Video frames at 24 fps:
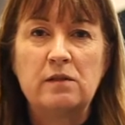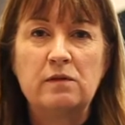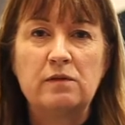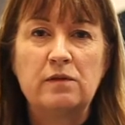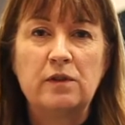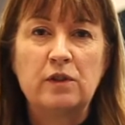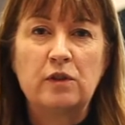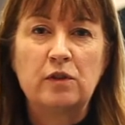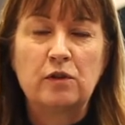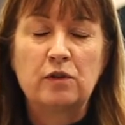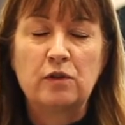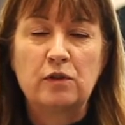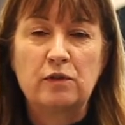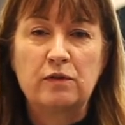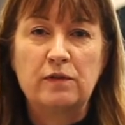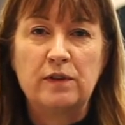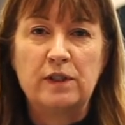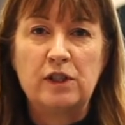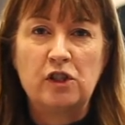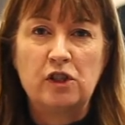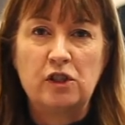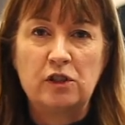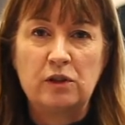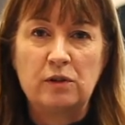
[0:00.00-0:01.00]
photography
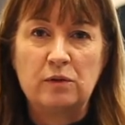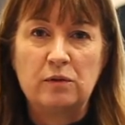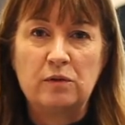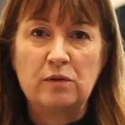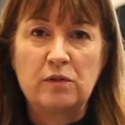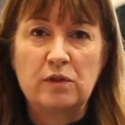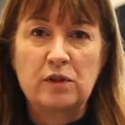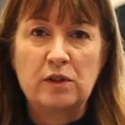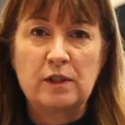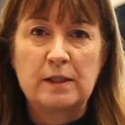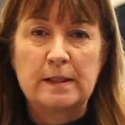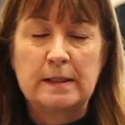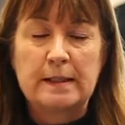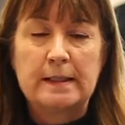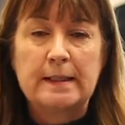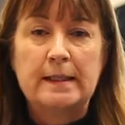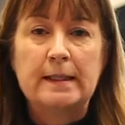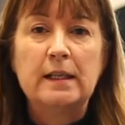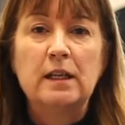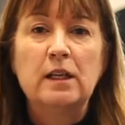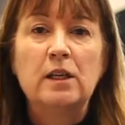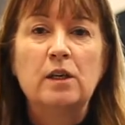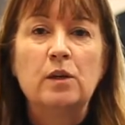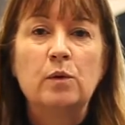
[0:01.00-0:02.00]
shoots.
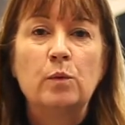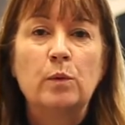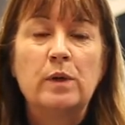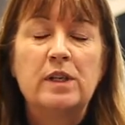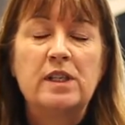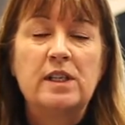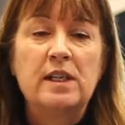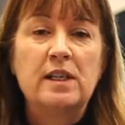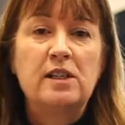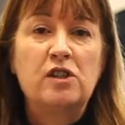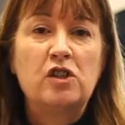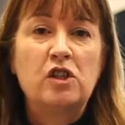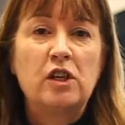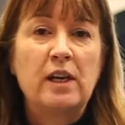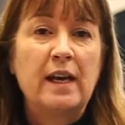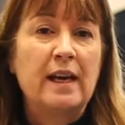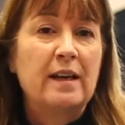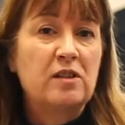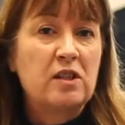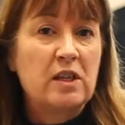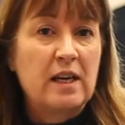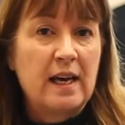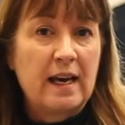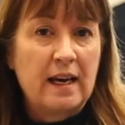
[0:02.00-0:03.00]
We teach you how
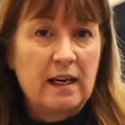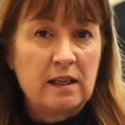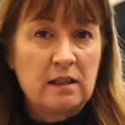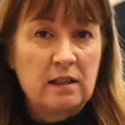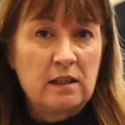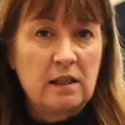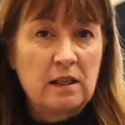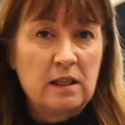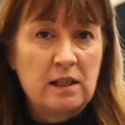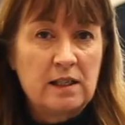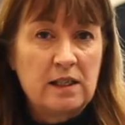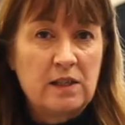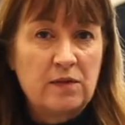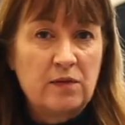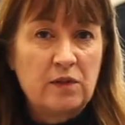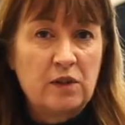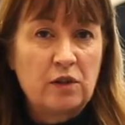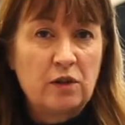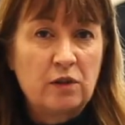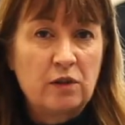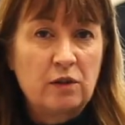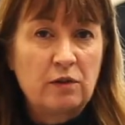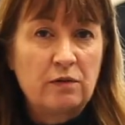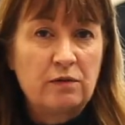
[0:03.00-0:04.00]
to analyse
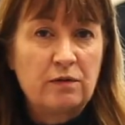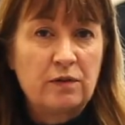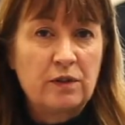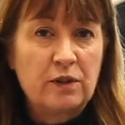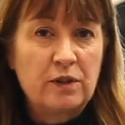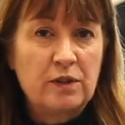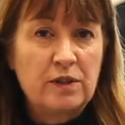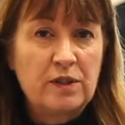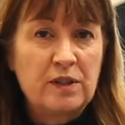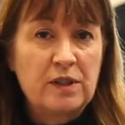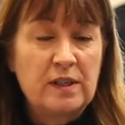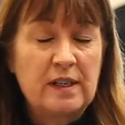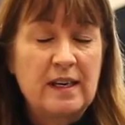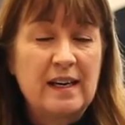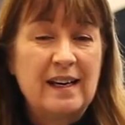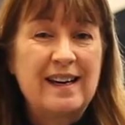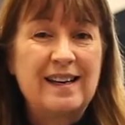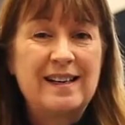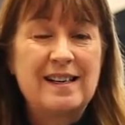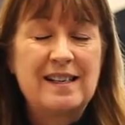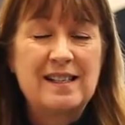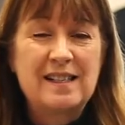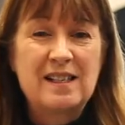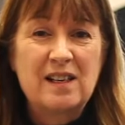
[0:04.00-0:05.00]
photographers,
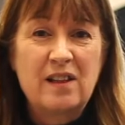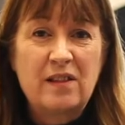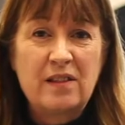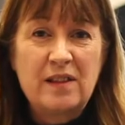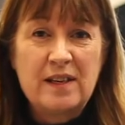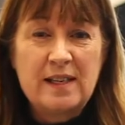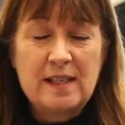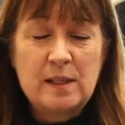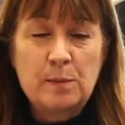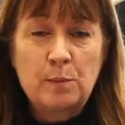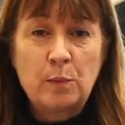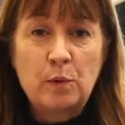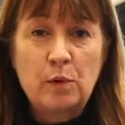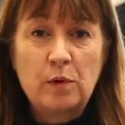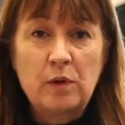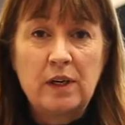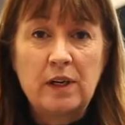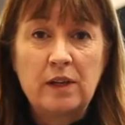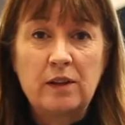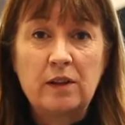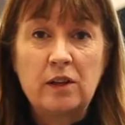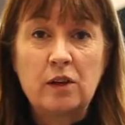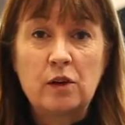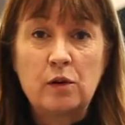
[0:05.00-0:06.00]
and it's at this point
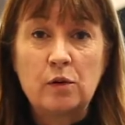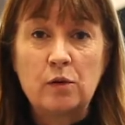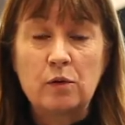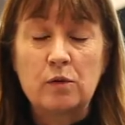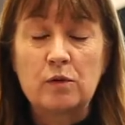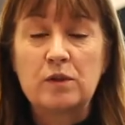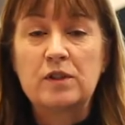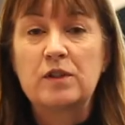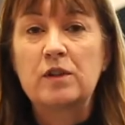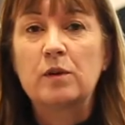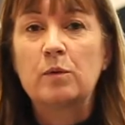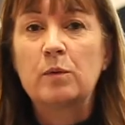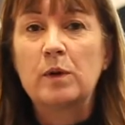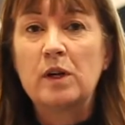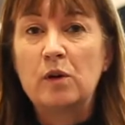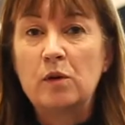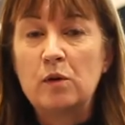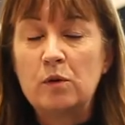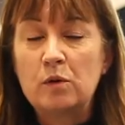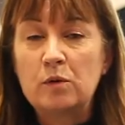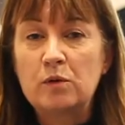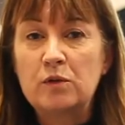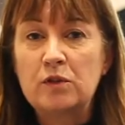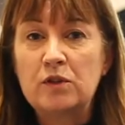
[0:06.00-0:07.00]
in the course that we
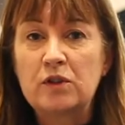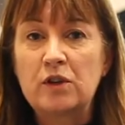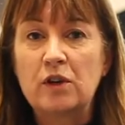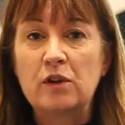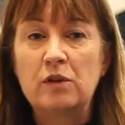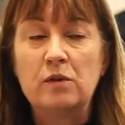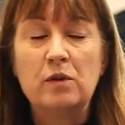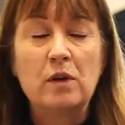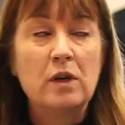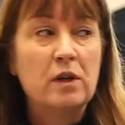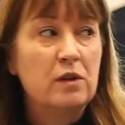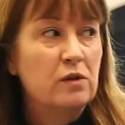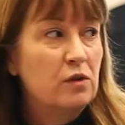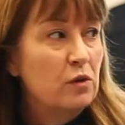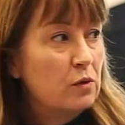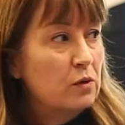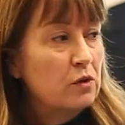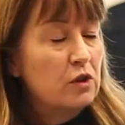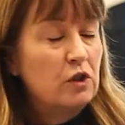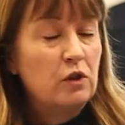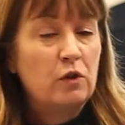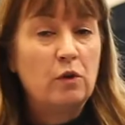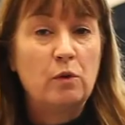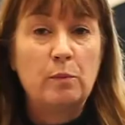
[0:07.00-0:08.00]
also
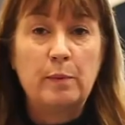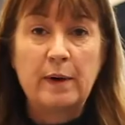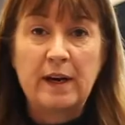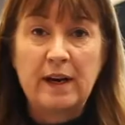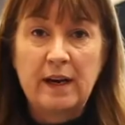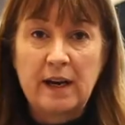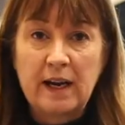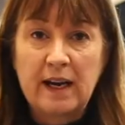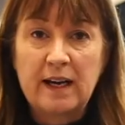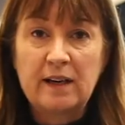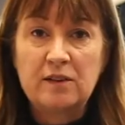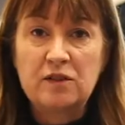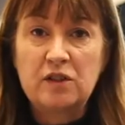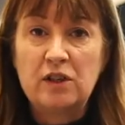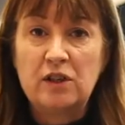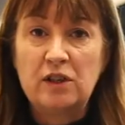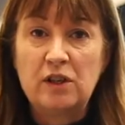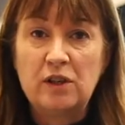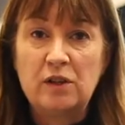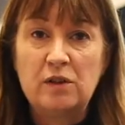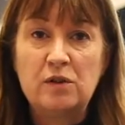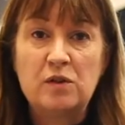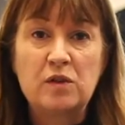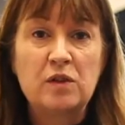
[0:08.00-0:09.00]
talk to you about how to
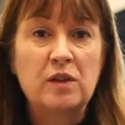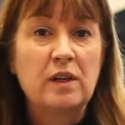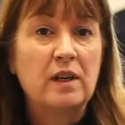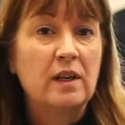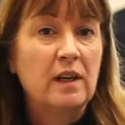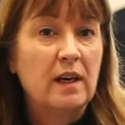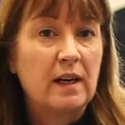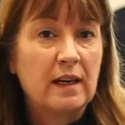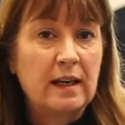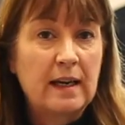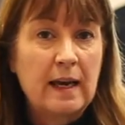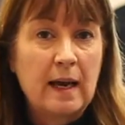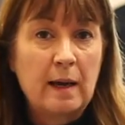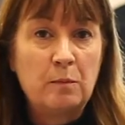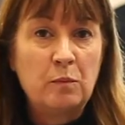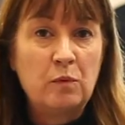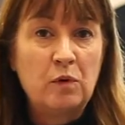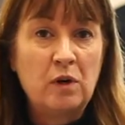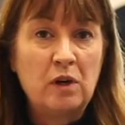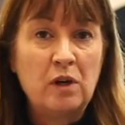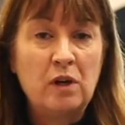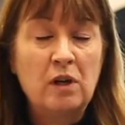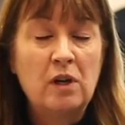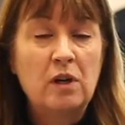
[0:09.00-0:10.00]
use a
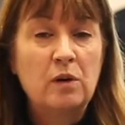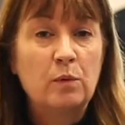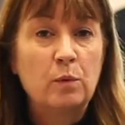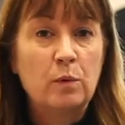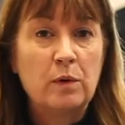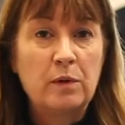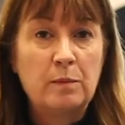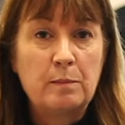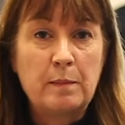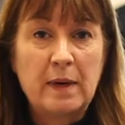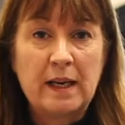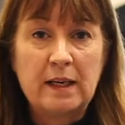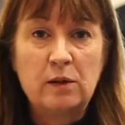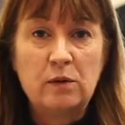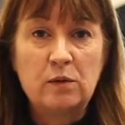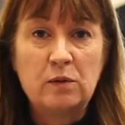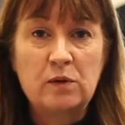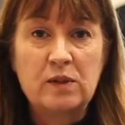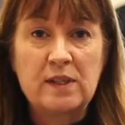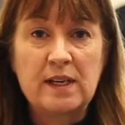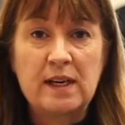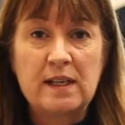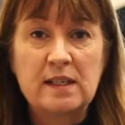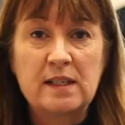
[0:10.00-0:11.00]
camera with manual
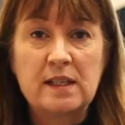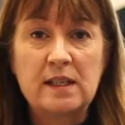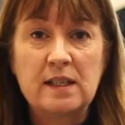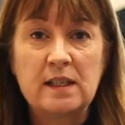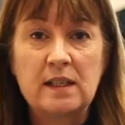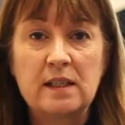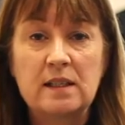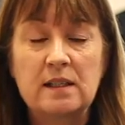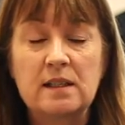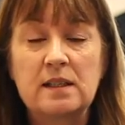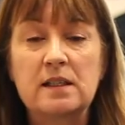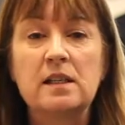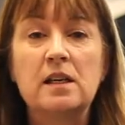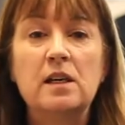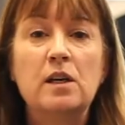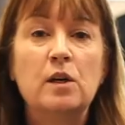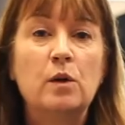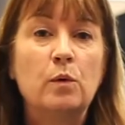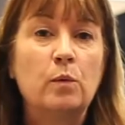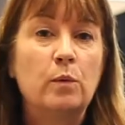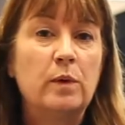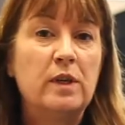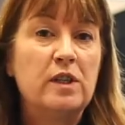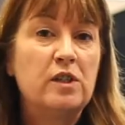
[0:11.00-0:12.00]
settings.
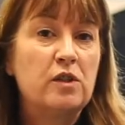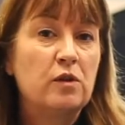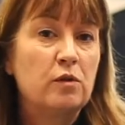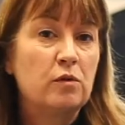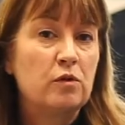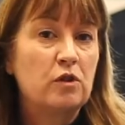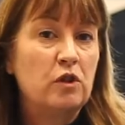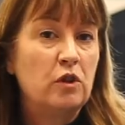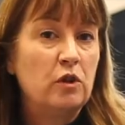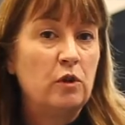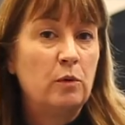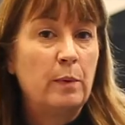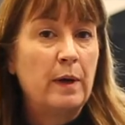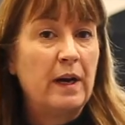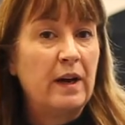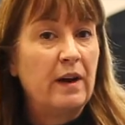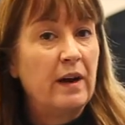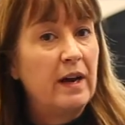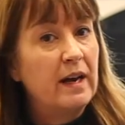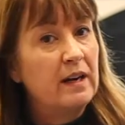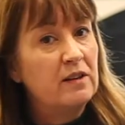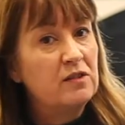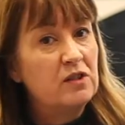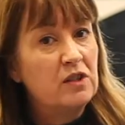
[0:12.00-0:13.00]
We talk to you about
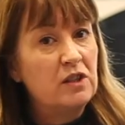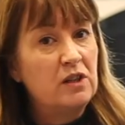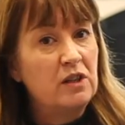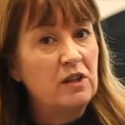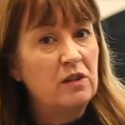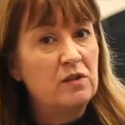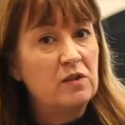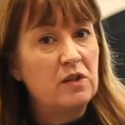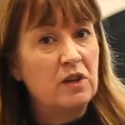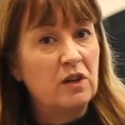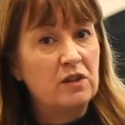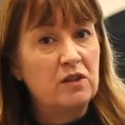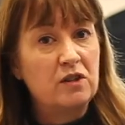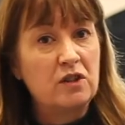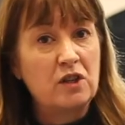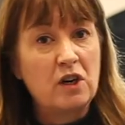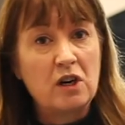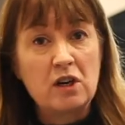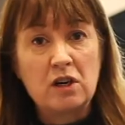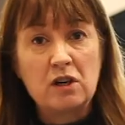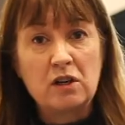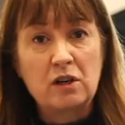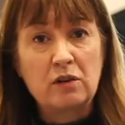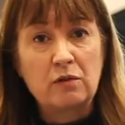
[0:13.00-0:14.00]
how to use our
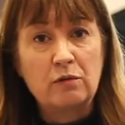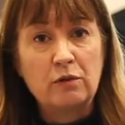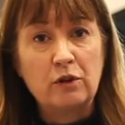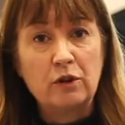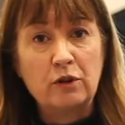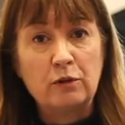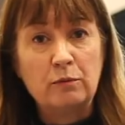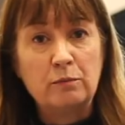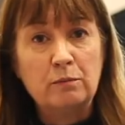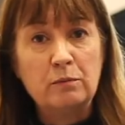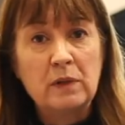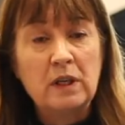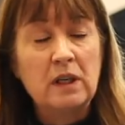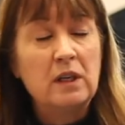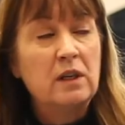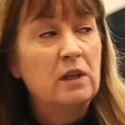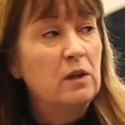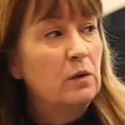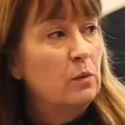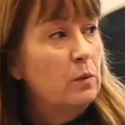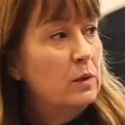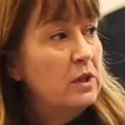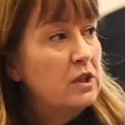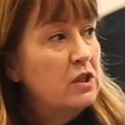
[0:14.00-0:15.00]
darkroom,
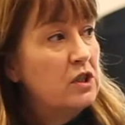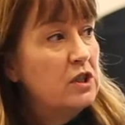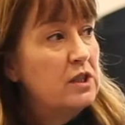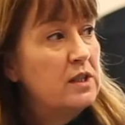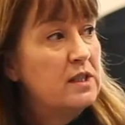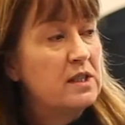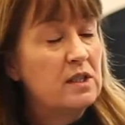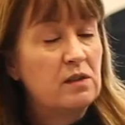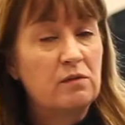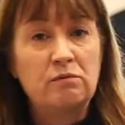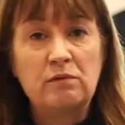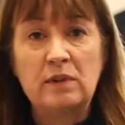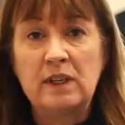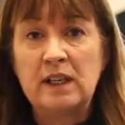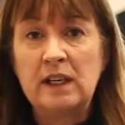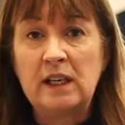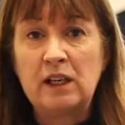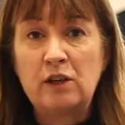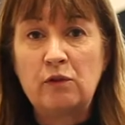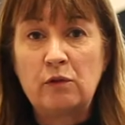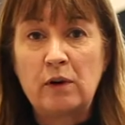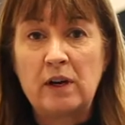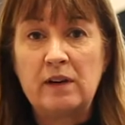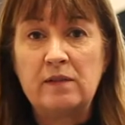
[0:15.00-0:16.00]
which is a
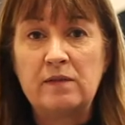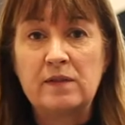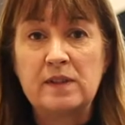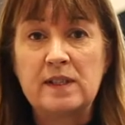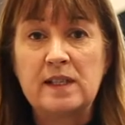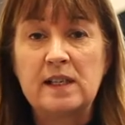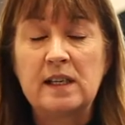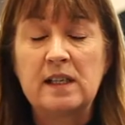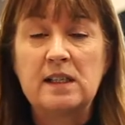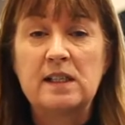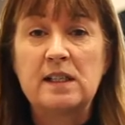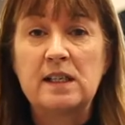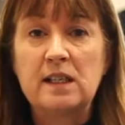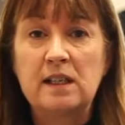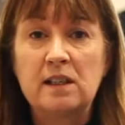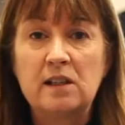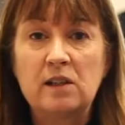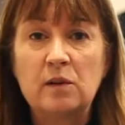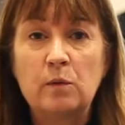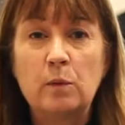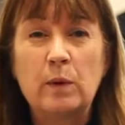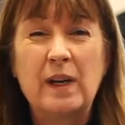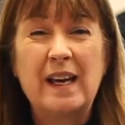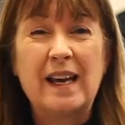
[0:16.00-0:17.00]
really great facility
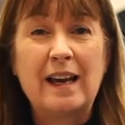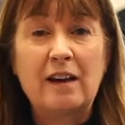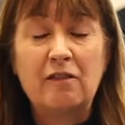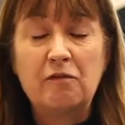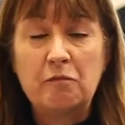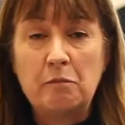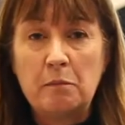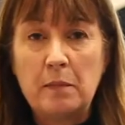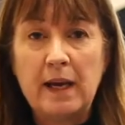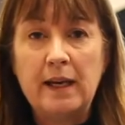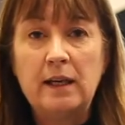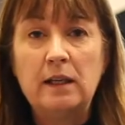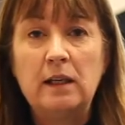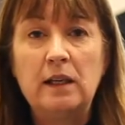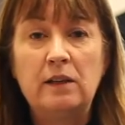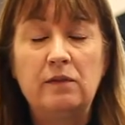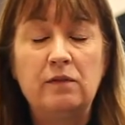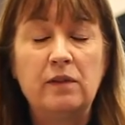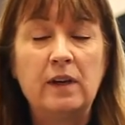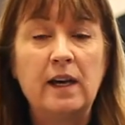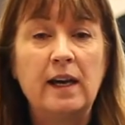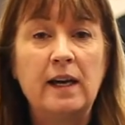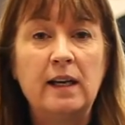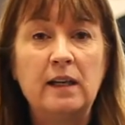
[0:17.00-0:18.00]
that we have mainly
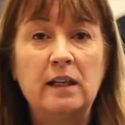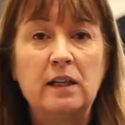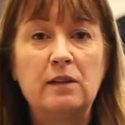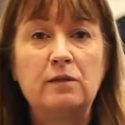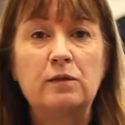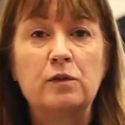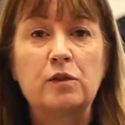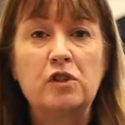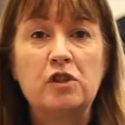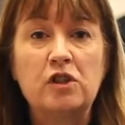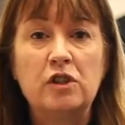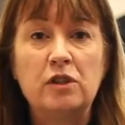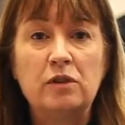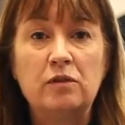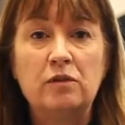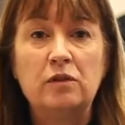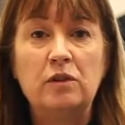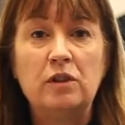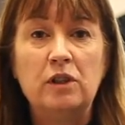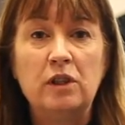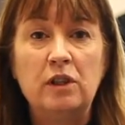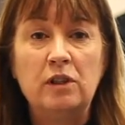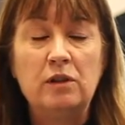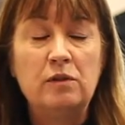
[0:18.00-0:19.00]
for A-level
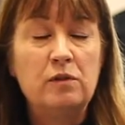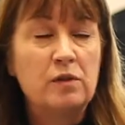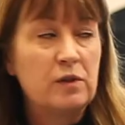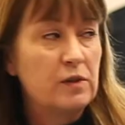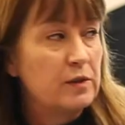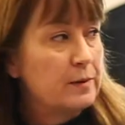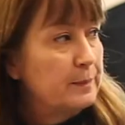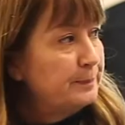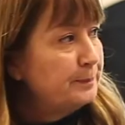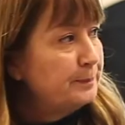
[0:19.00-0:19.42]
student use.